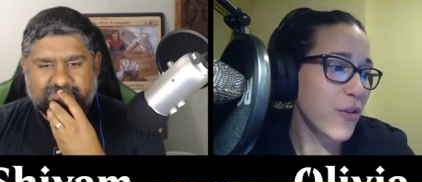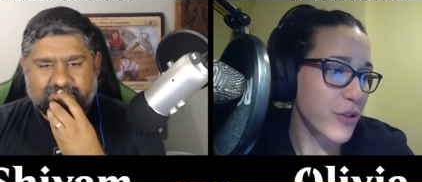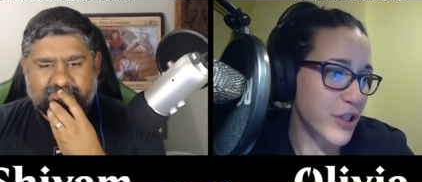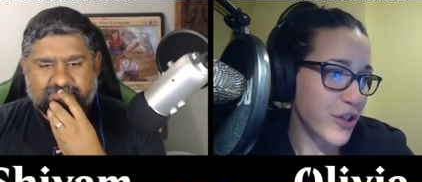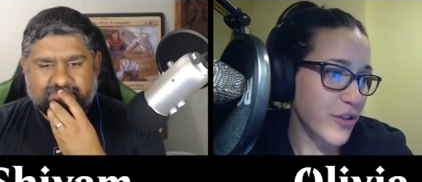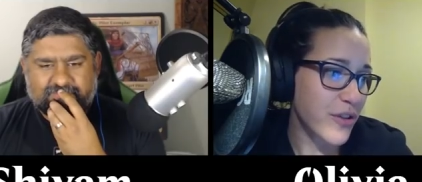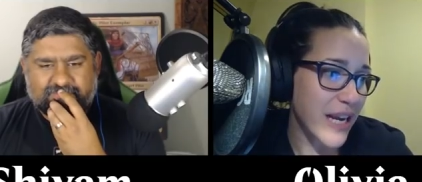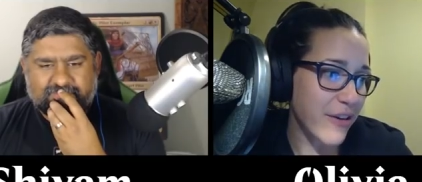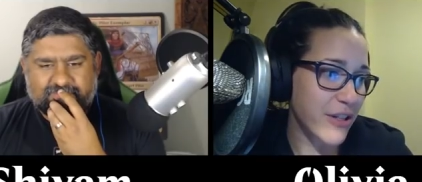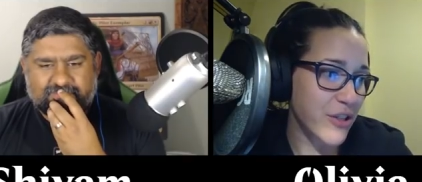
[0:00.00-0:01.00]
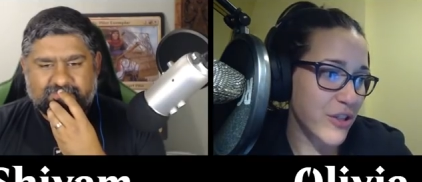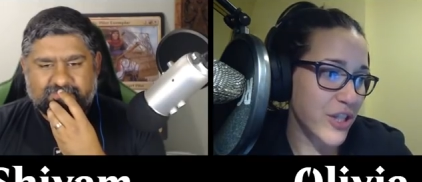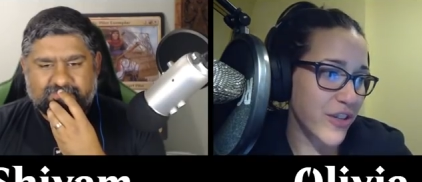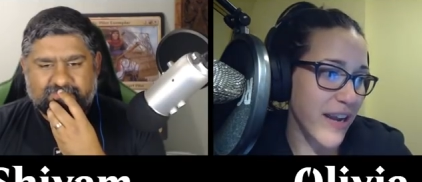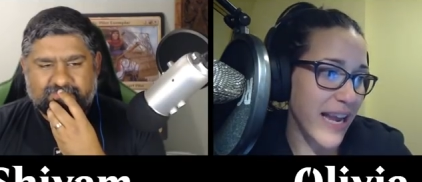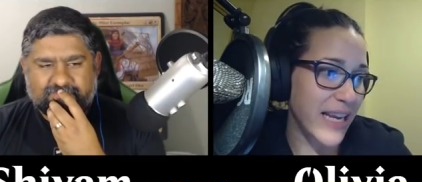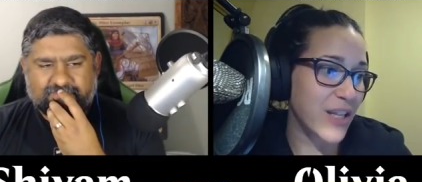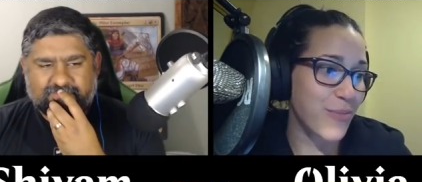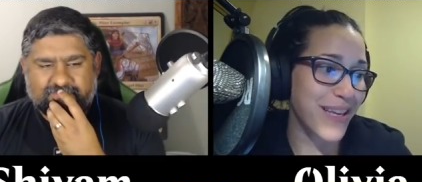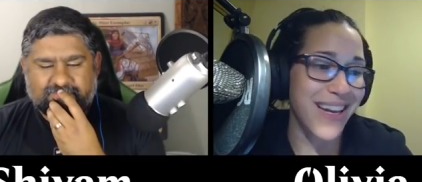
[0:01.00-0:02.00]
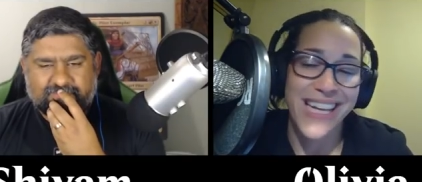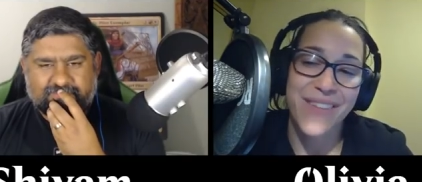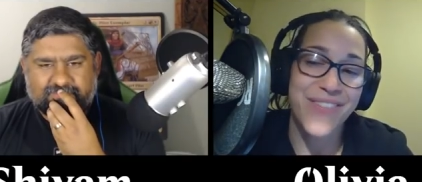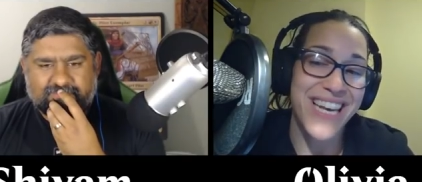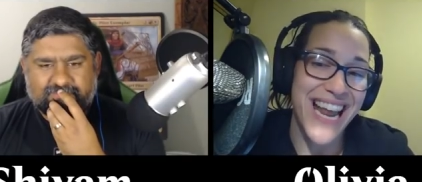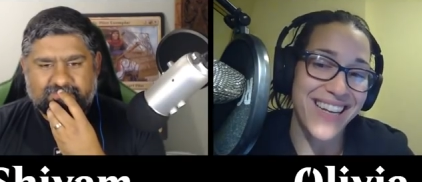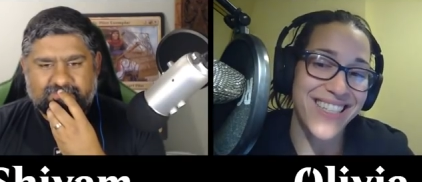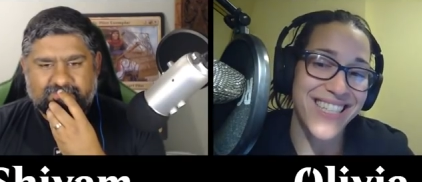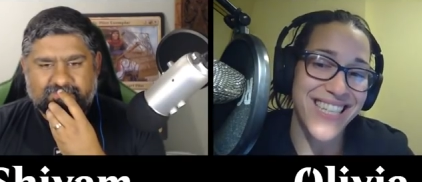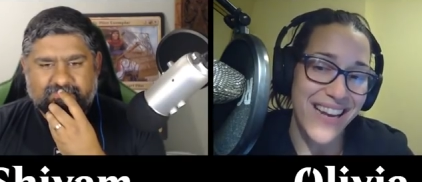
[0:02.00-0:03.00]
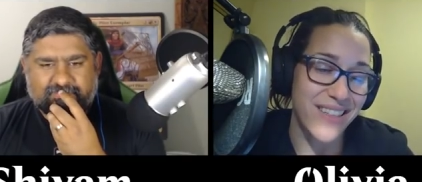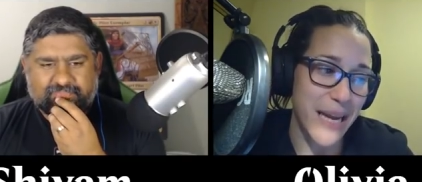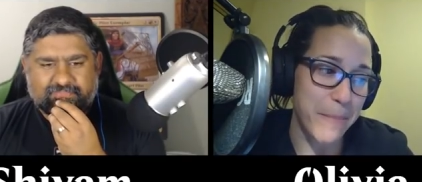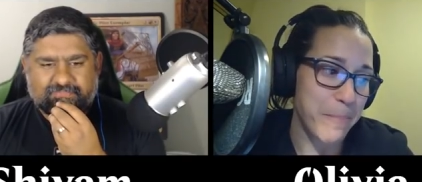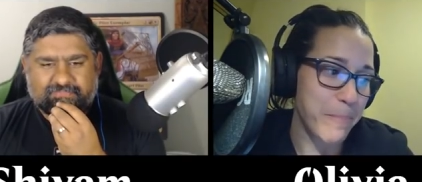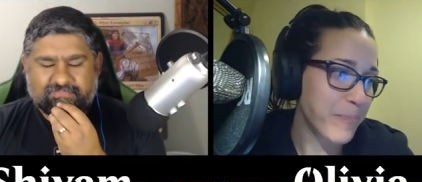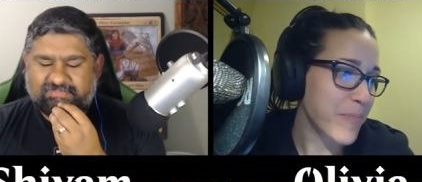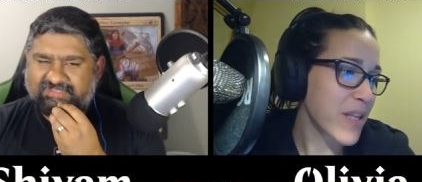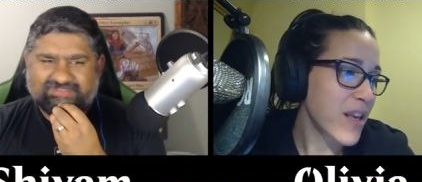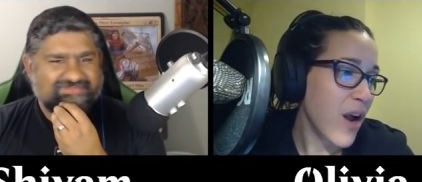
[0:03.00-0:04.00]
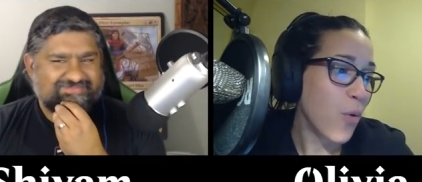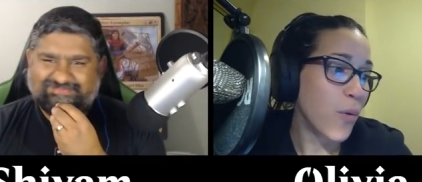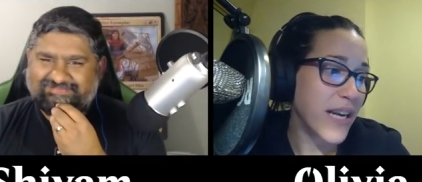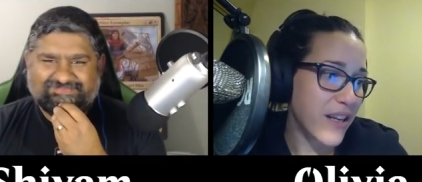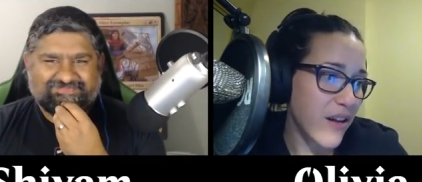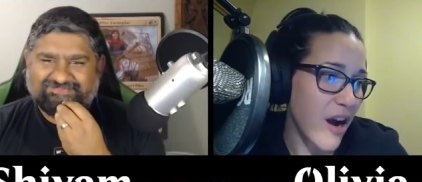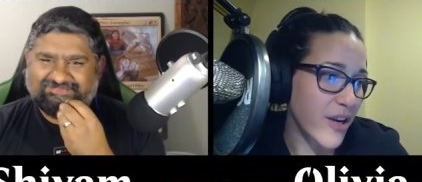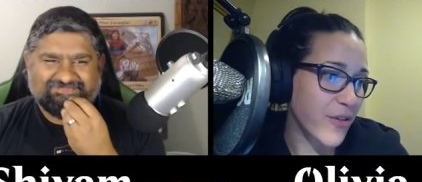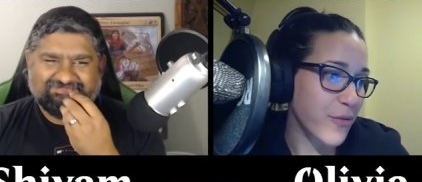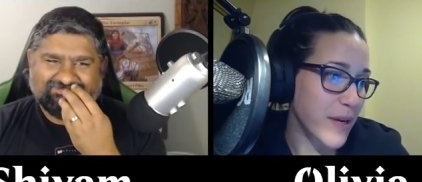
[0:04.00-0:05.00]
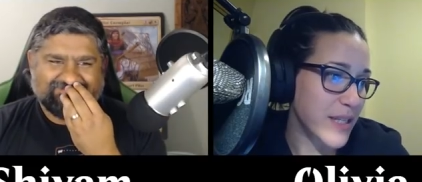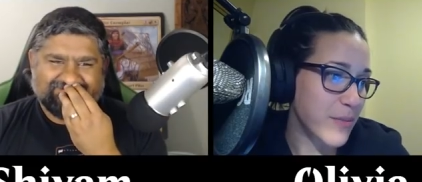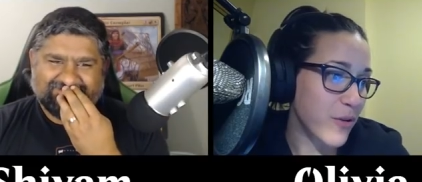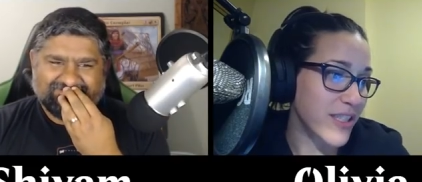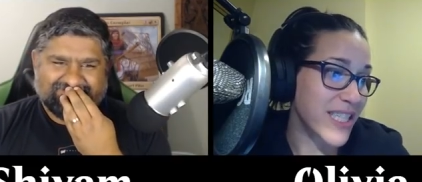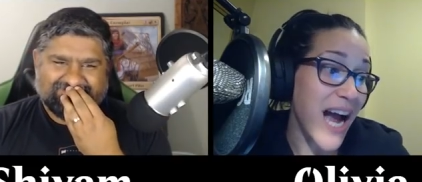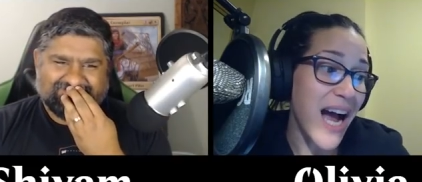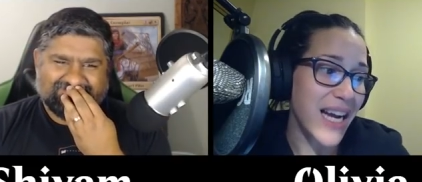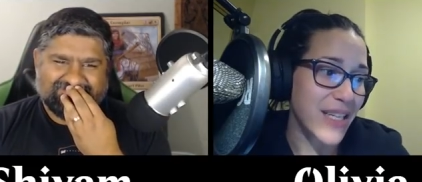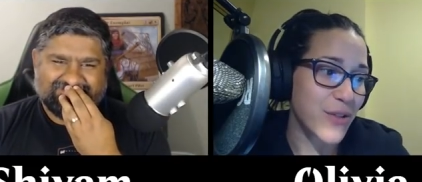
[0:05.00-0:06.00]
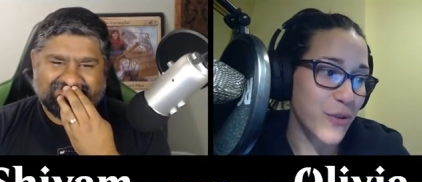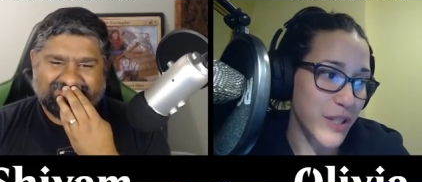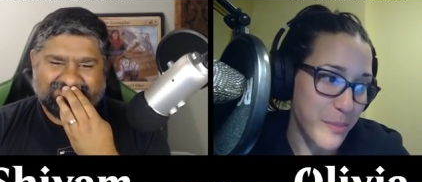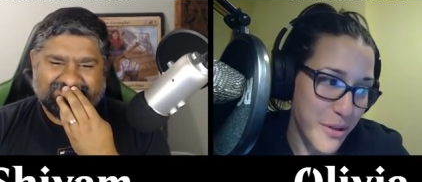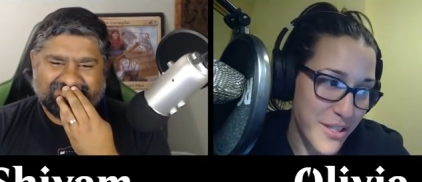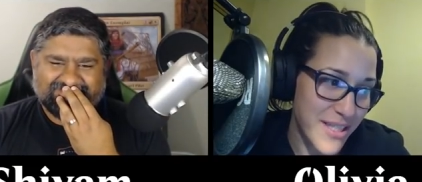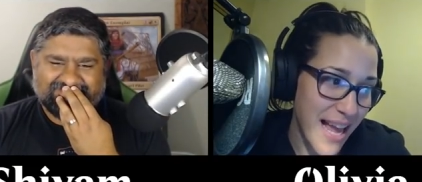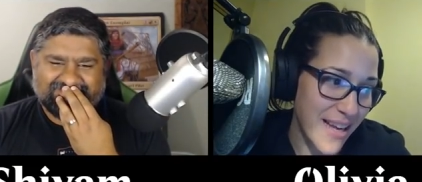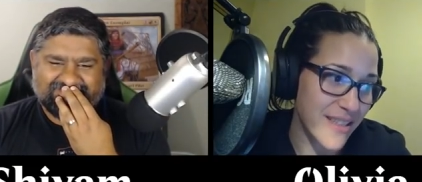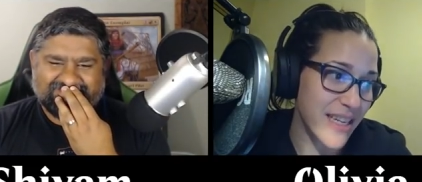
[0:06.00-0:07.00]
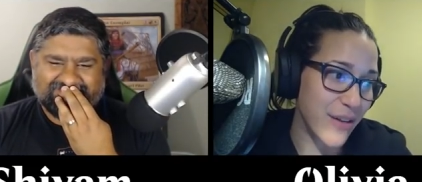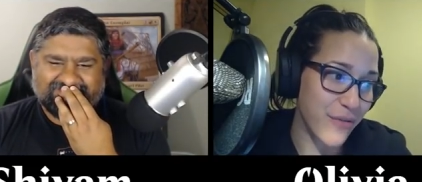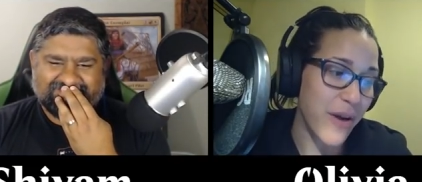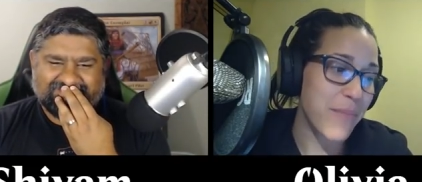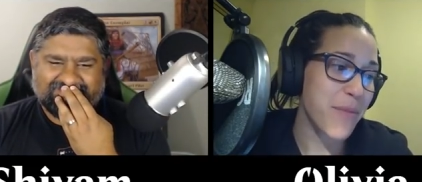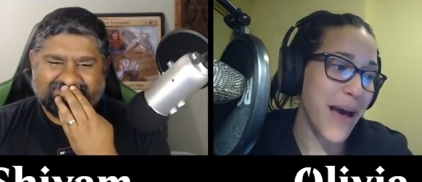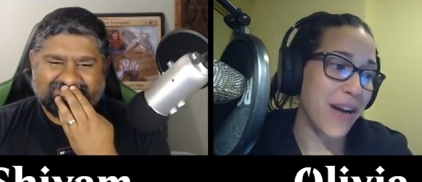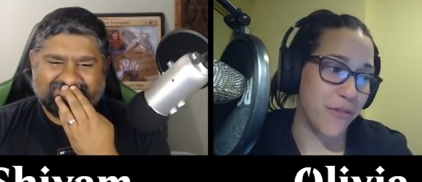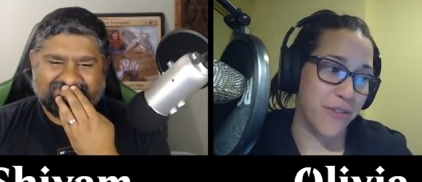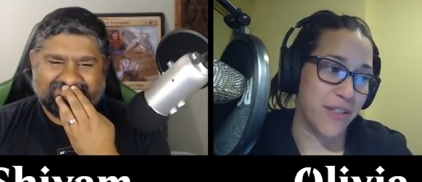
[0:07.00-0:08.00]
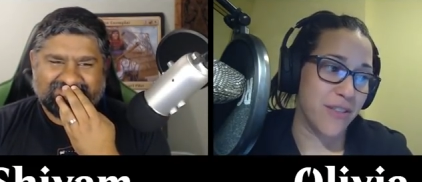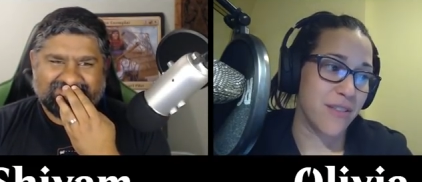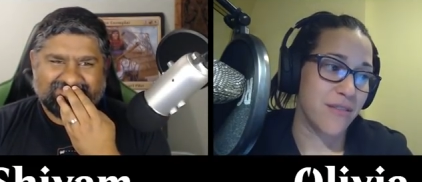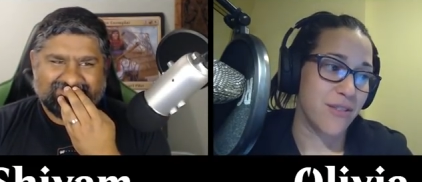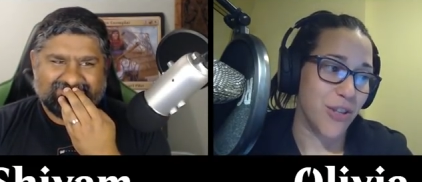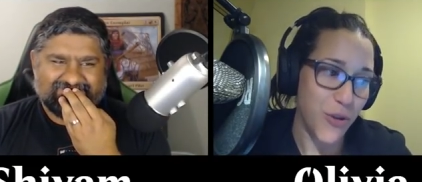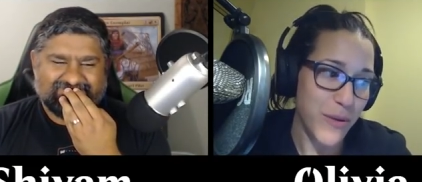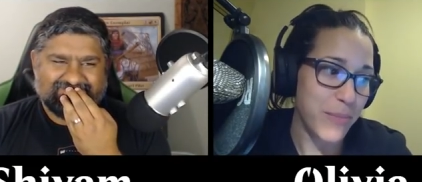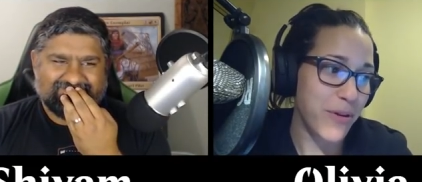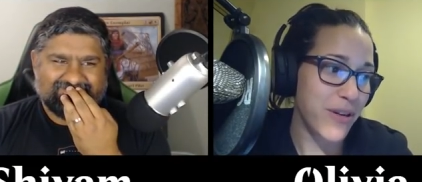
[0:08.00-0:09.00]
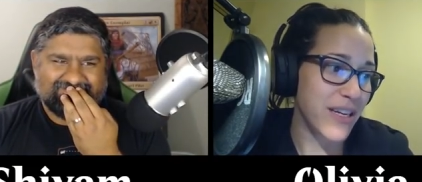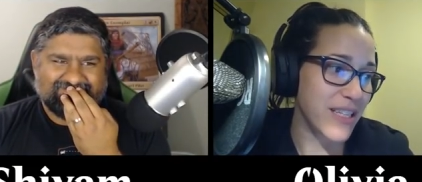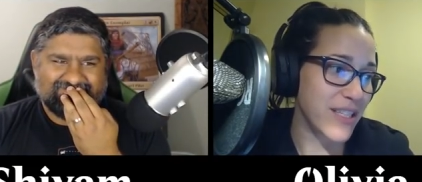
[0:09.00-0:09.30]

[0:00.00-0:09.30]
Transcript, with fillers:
Speaker 1: Return that creature to your hand at the beginning of the next end step. When Ilharg the Raze-Boar dies or is put into exile from the battlefield, you may put it